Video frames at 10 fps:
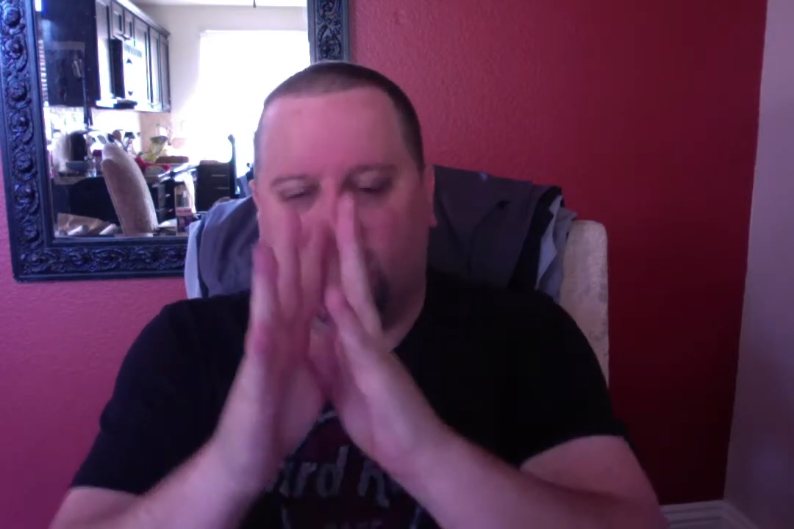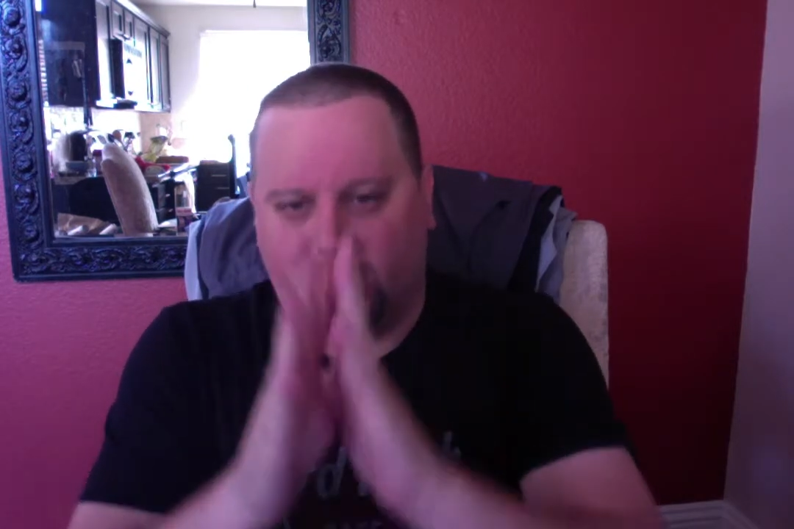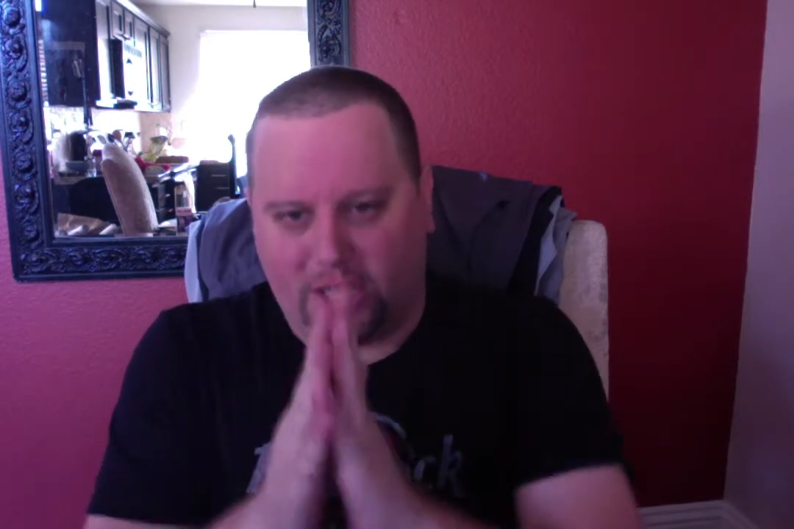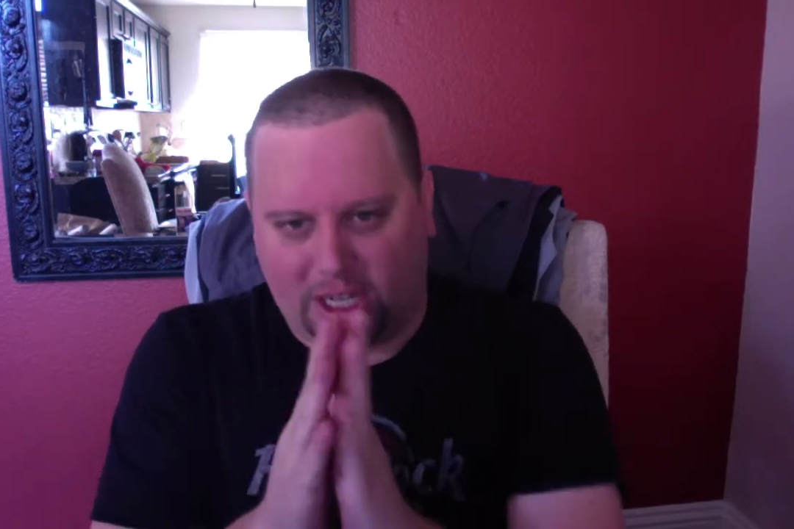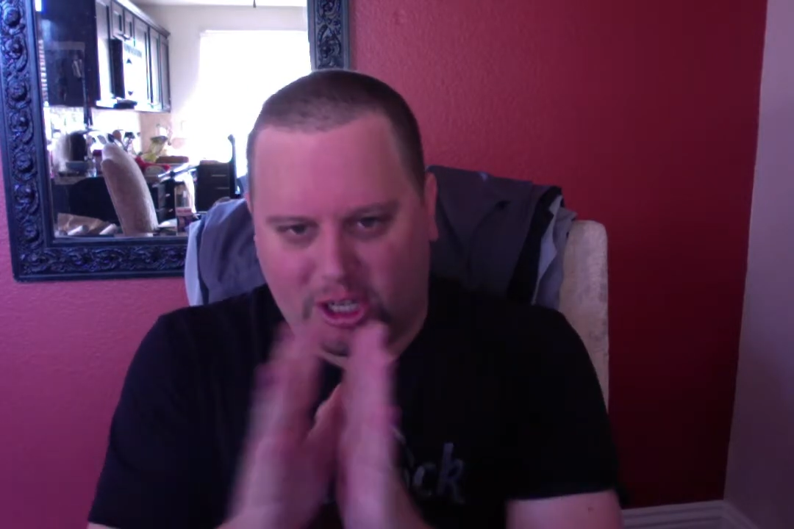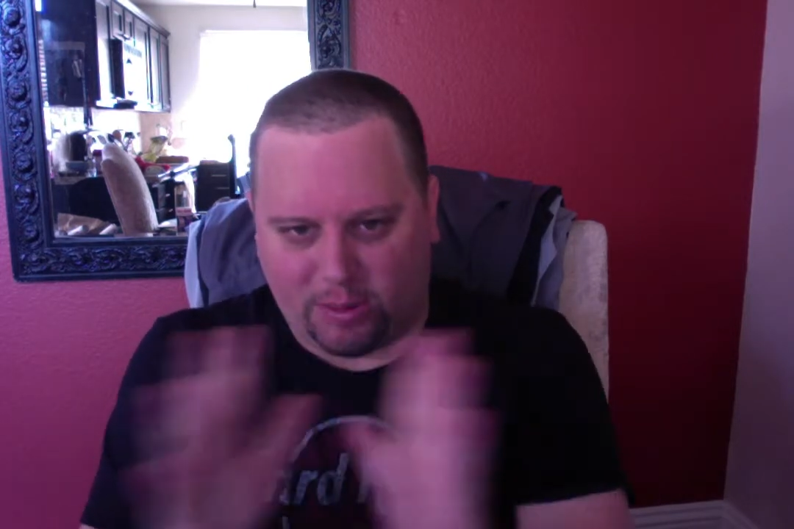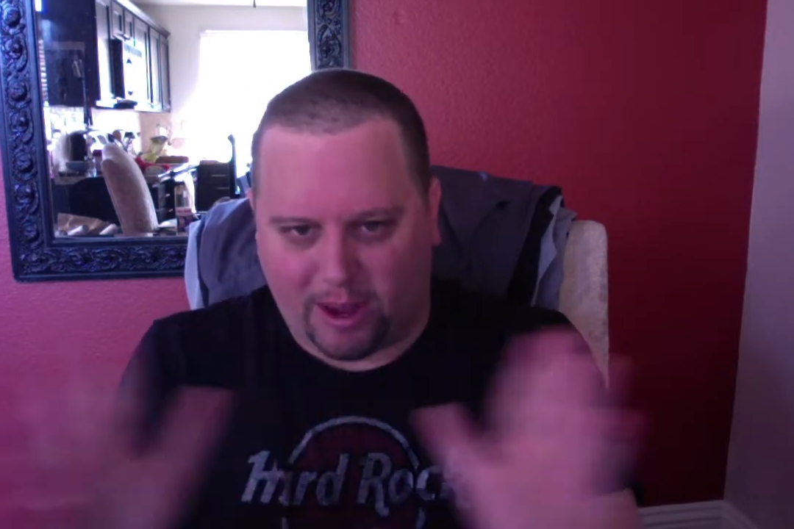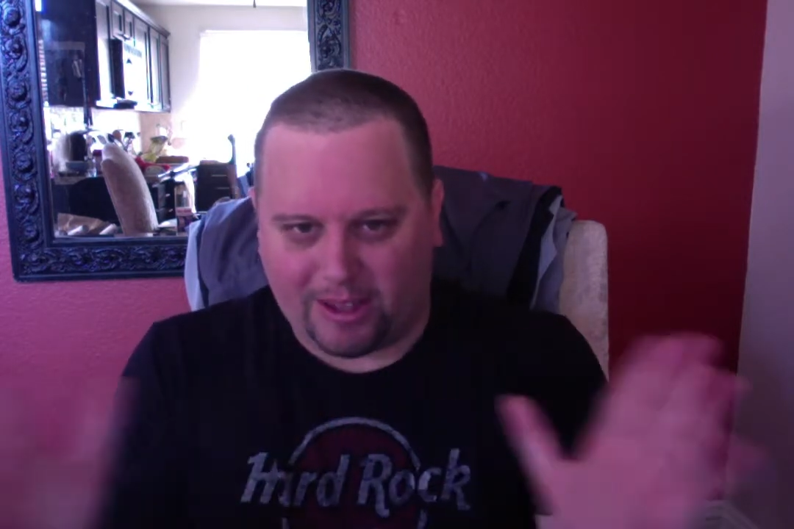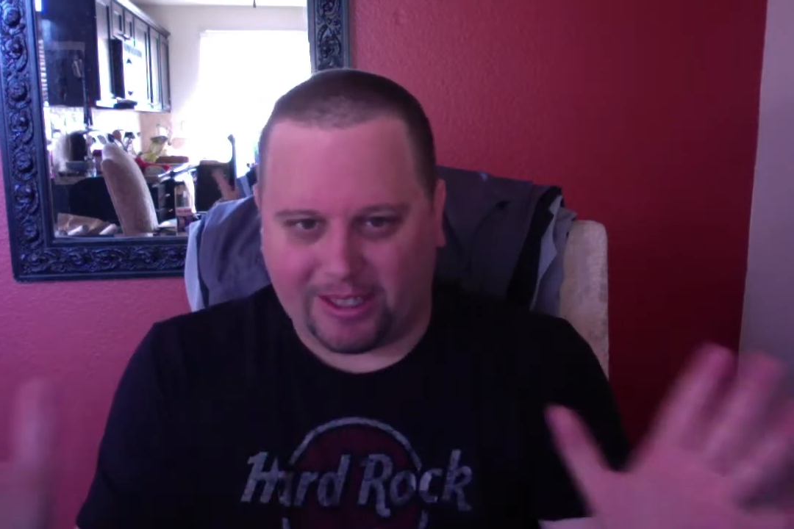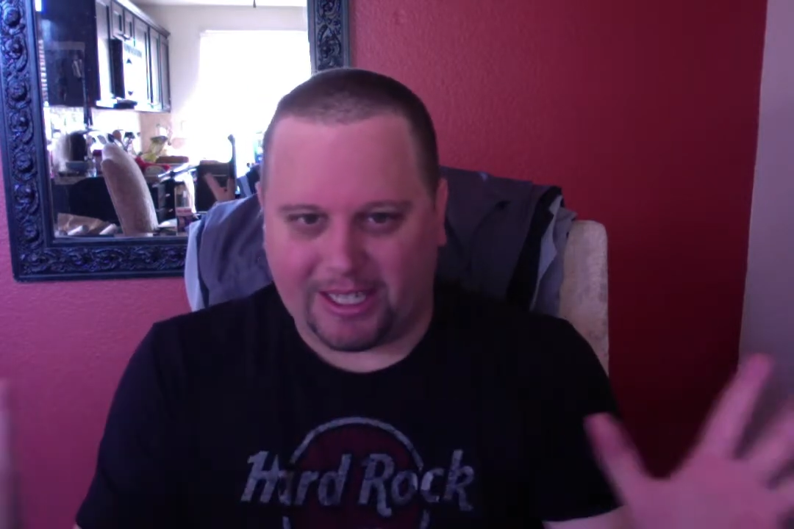the
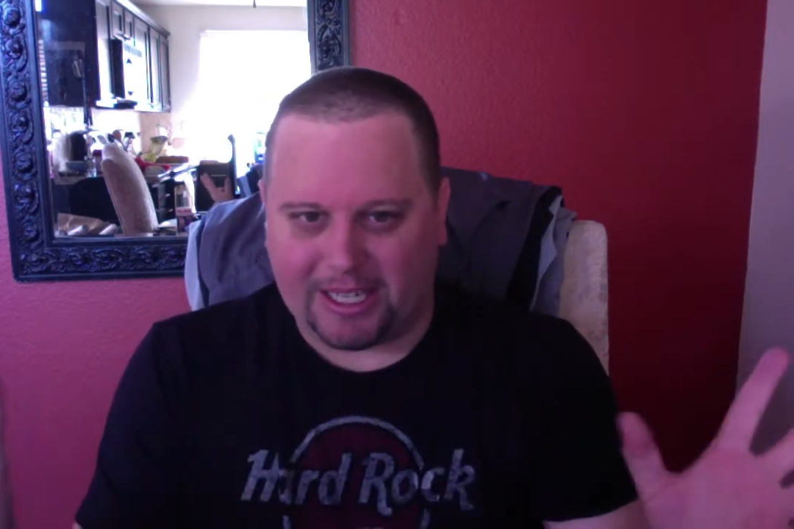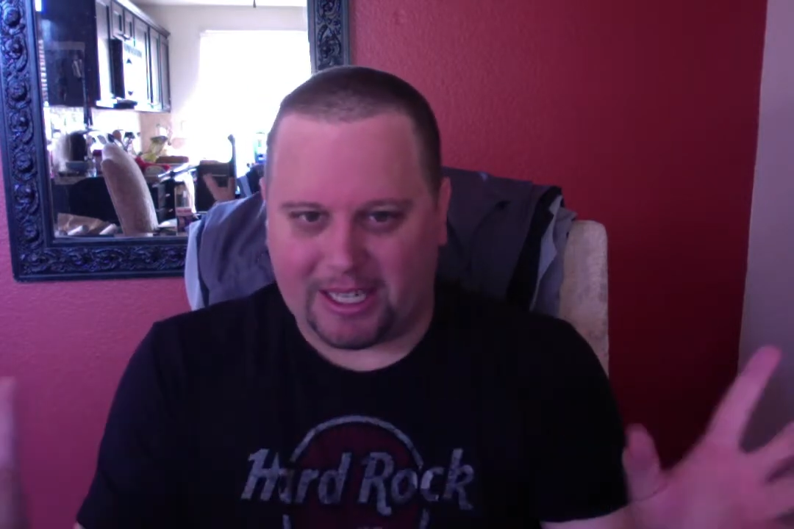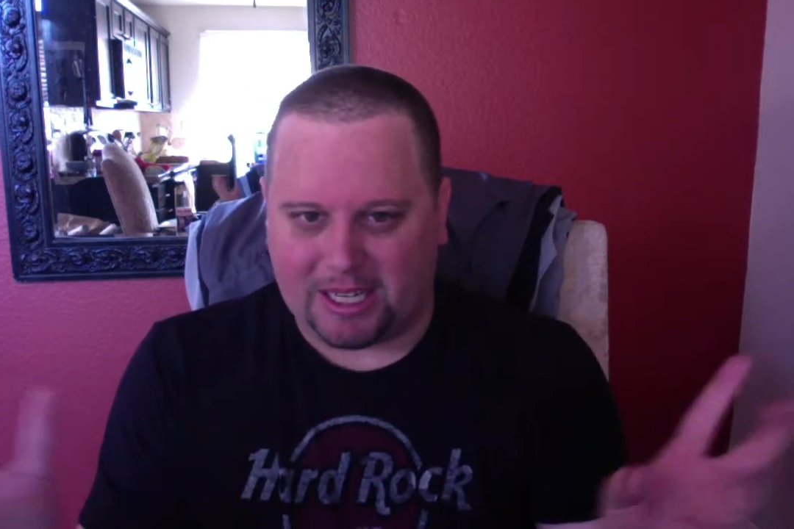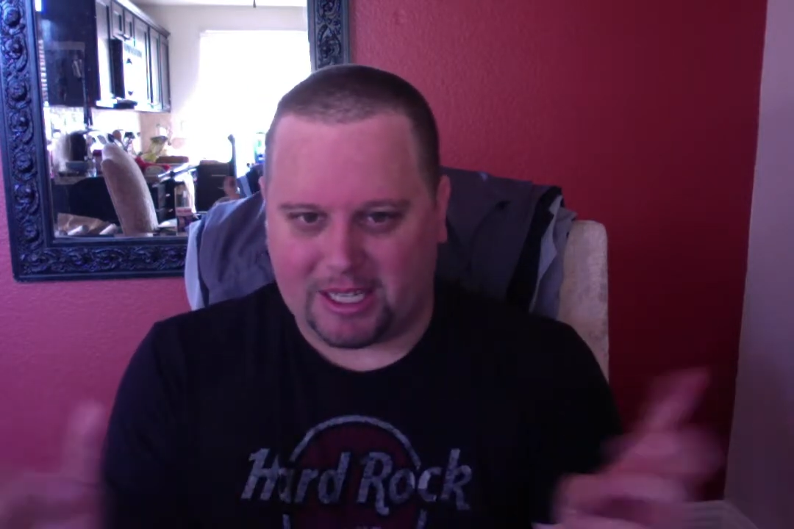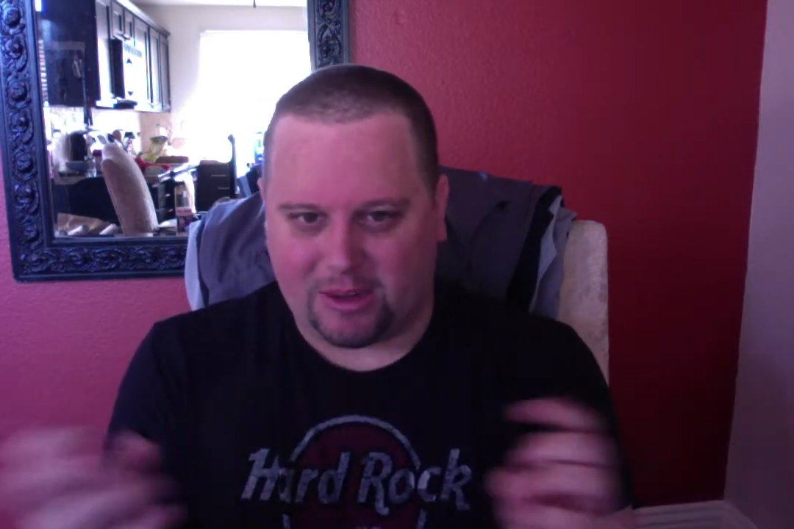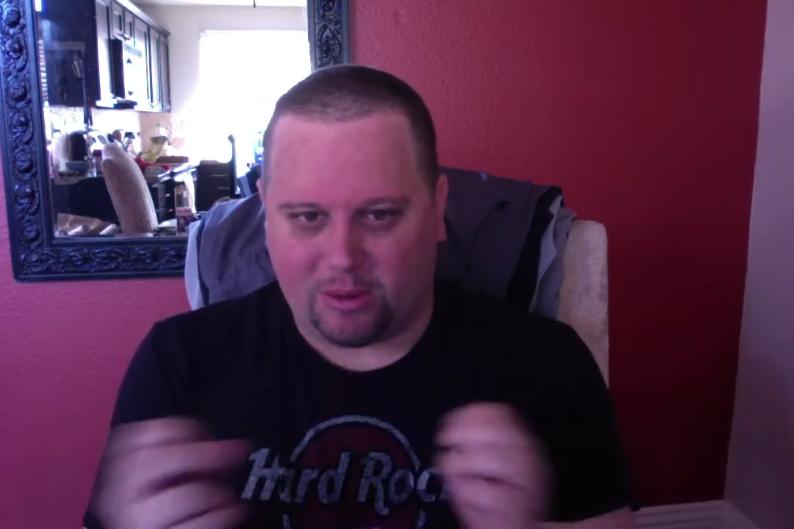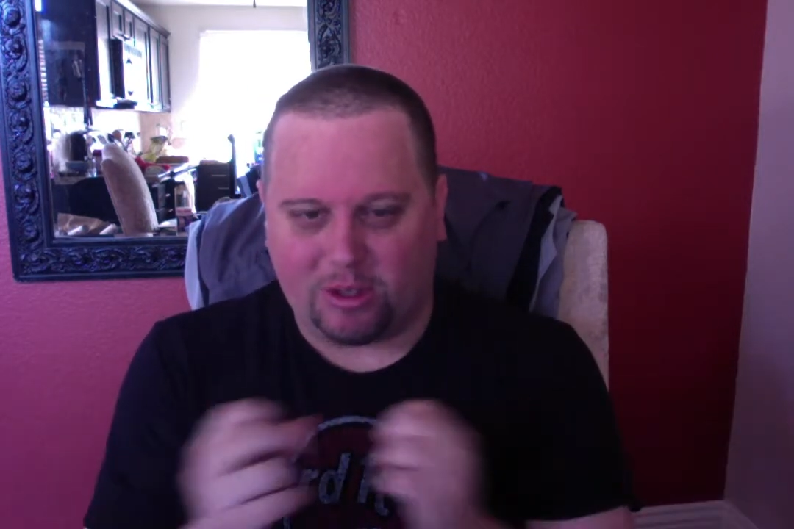sexuality is going